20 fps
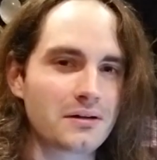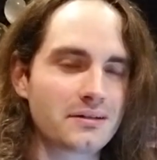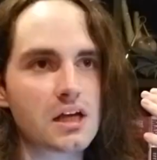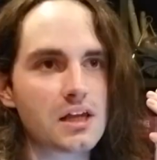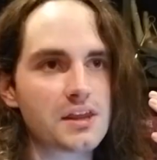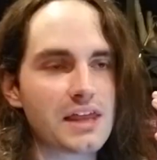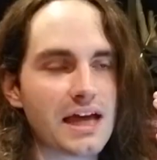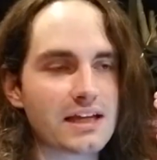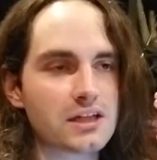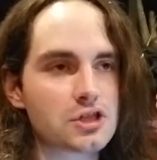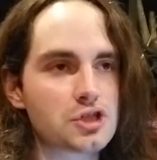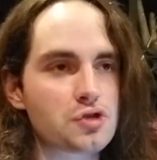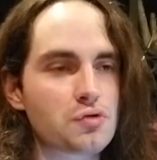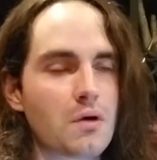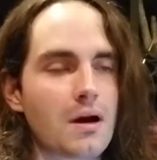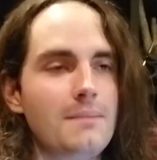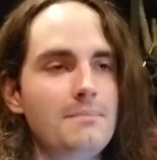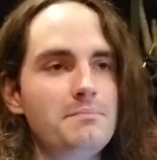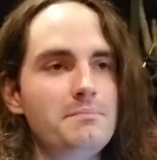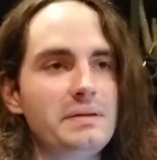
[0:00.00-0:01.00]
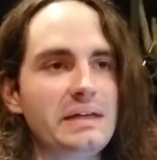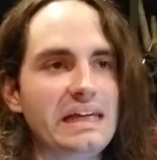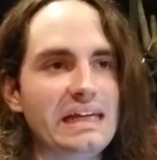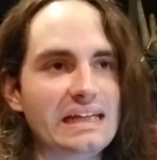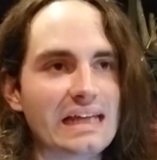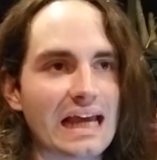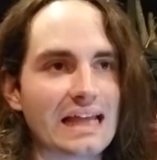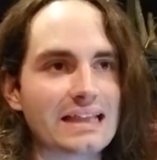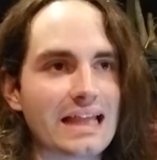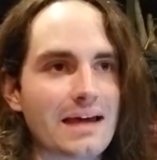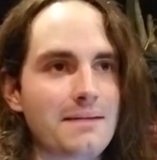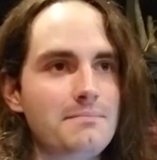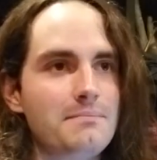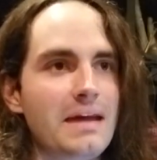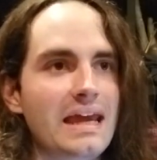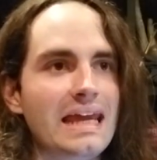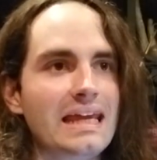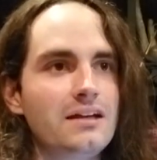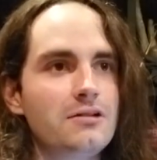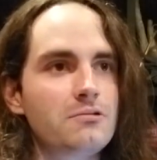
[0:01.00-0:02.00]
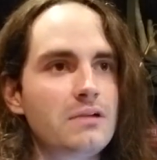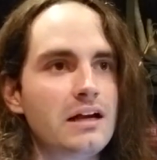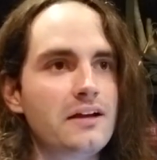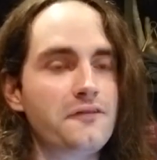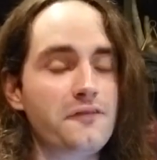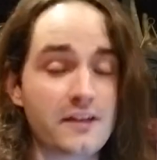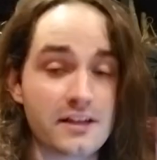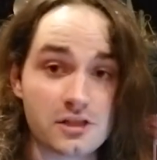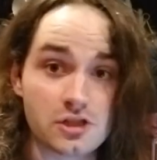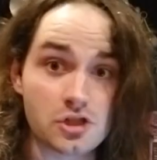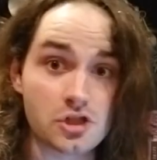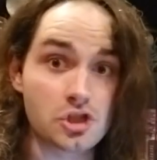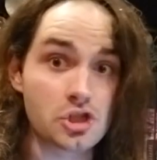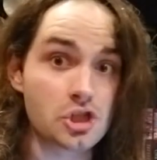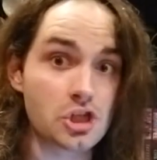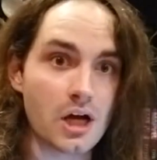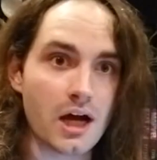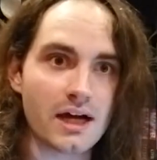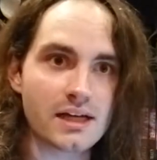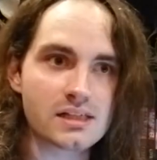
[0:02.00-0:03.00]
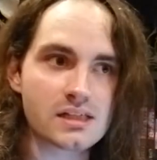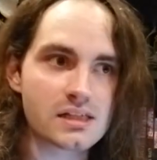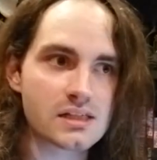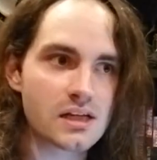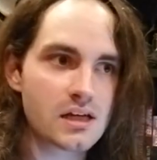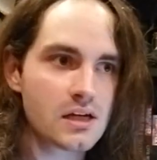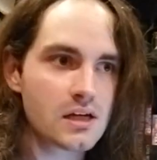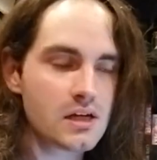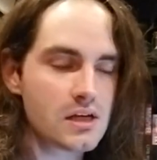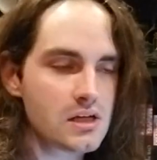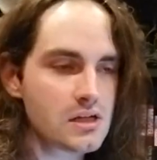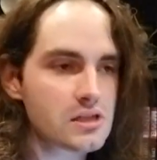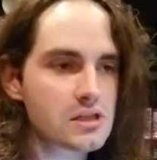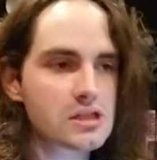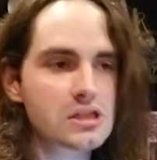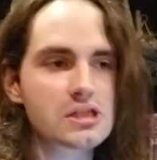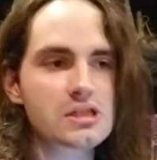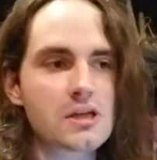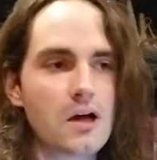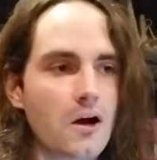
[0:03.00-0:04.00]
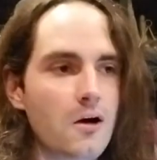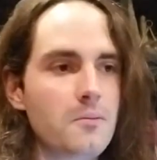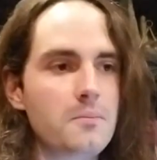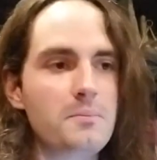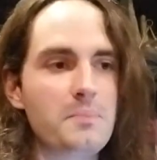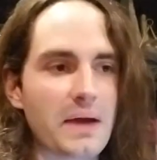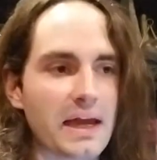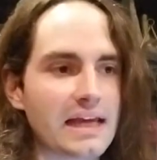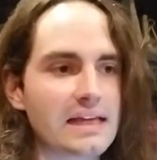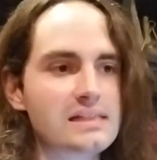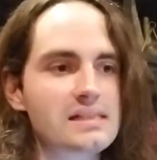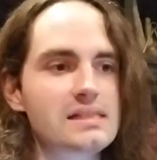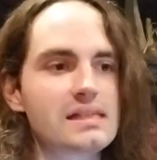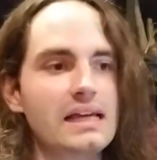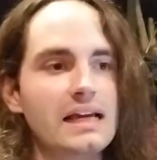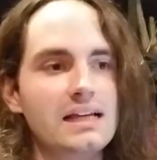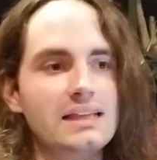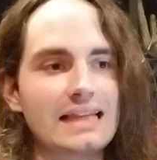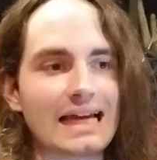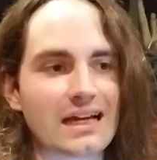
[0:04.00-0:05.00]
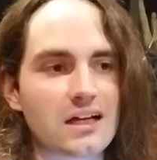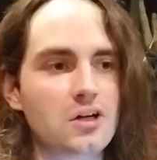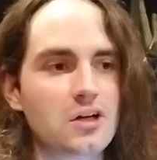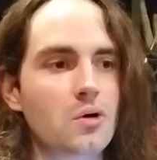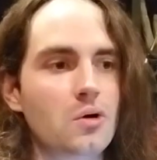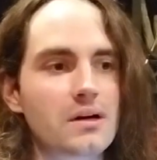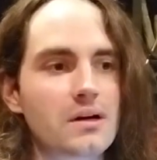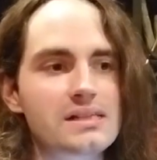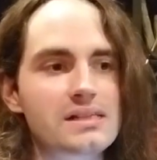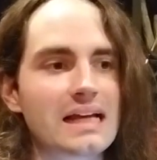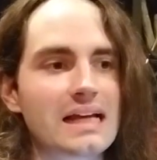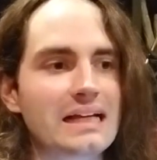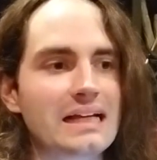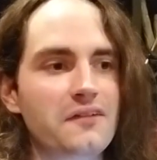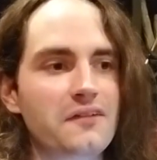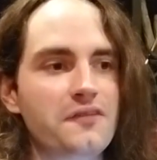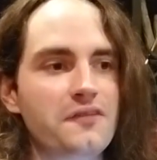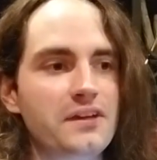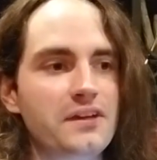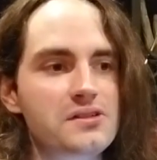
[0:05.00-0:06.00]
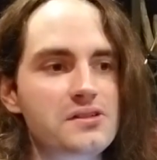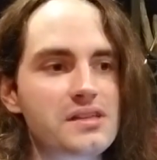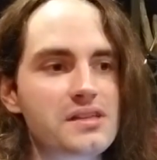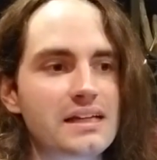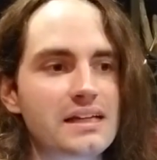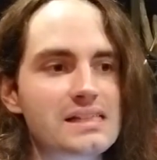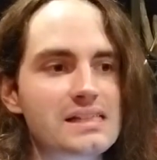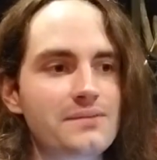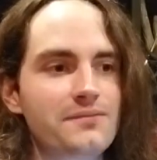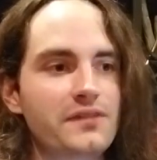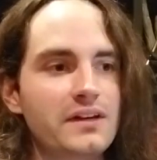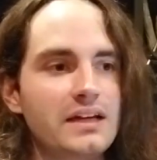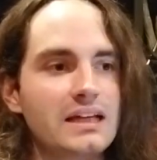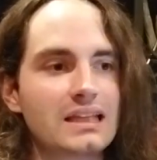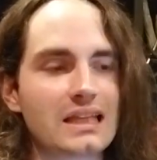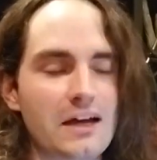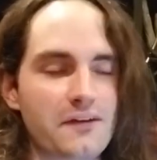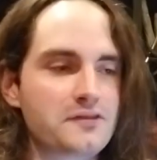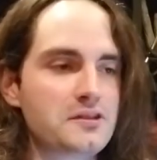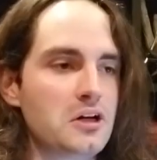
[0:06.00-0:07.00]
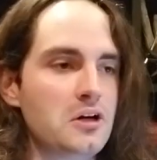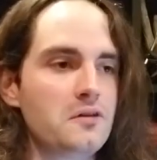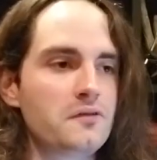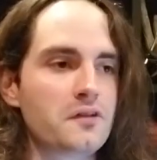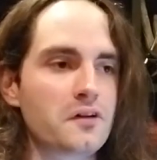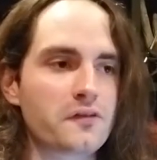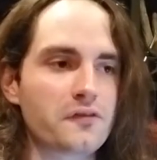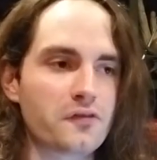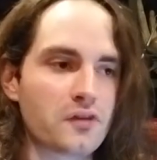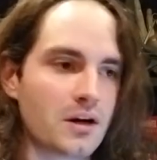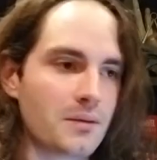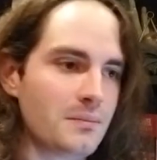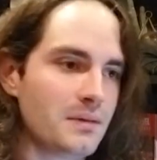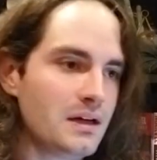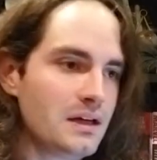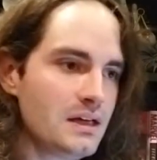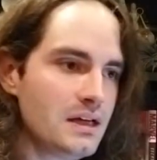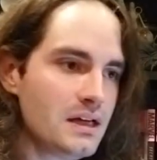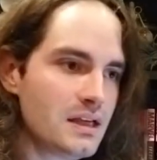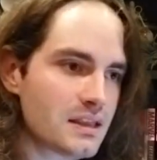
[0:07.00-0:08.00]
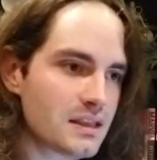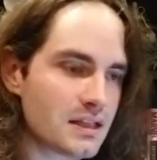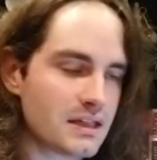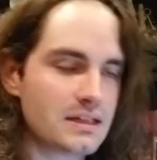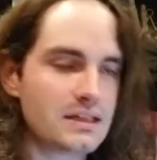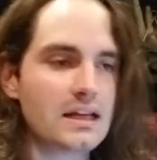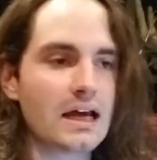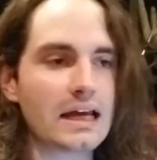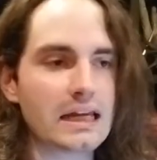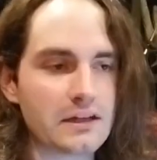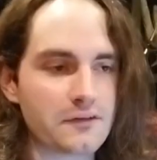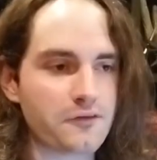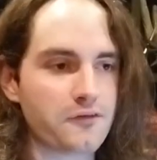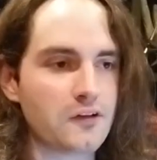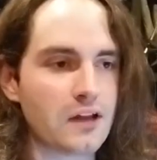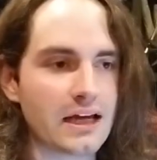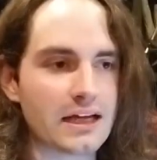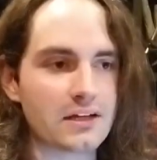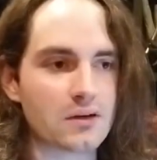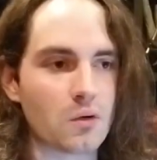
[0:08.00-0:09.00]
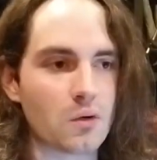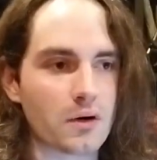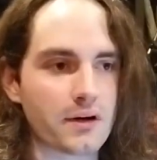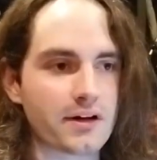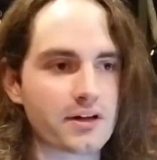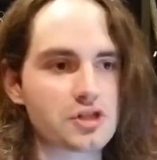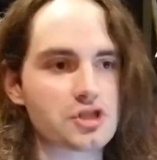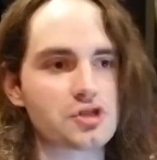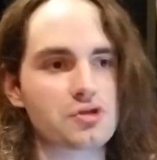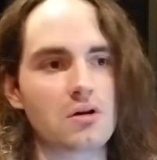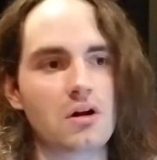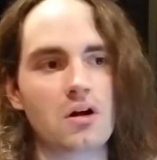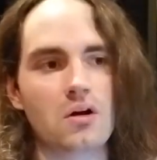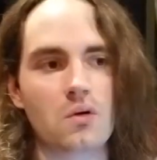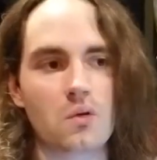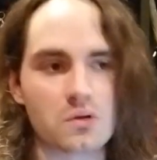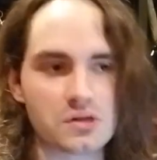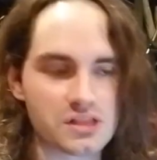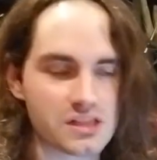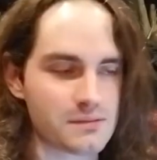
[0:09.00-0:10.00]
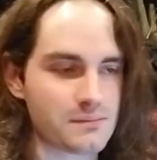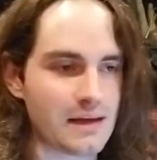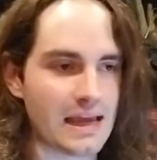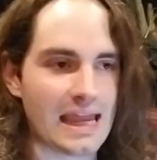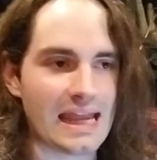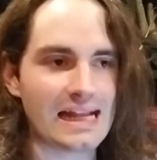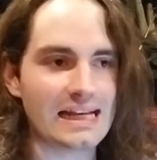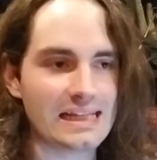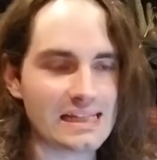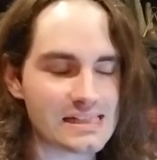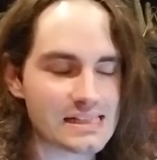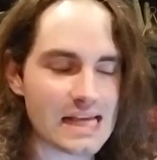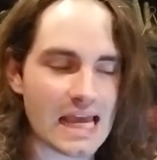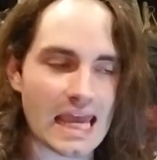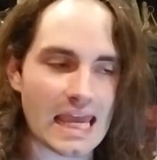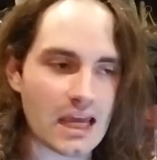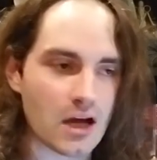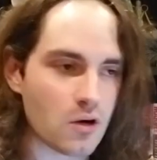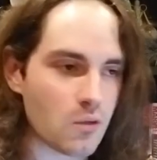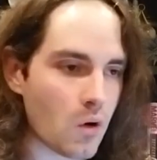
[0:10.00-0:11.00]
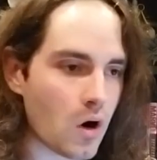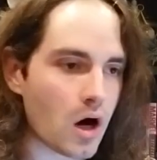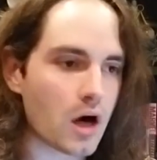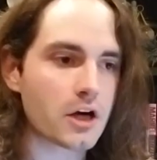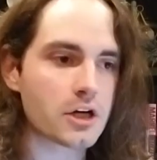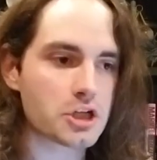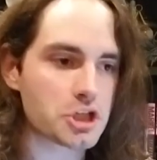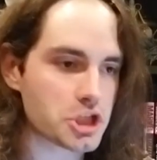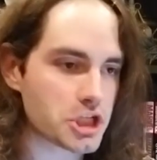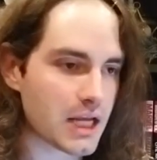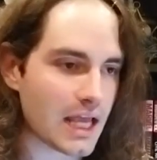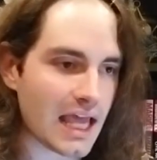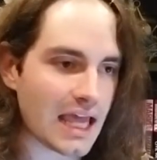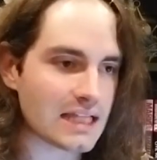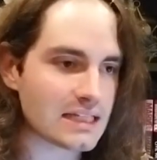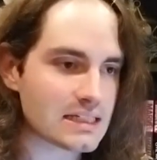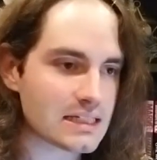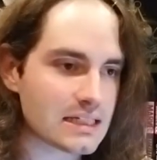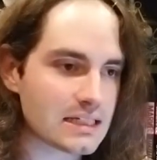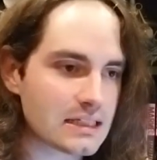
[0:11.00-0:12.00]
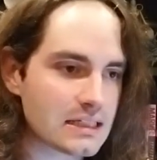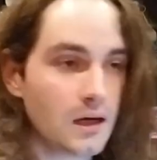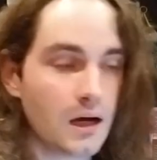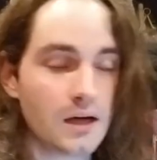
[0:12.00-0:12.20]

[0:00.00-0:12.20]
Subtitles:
That drum beat and that main riff is just so basic. That chorus kind of feels like something left over from the Night Flight Orchestra or some 80s AOR shit.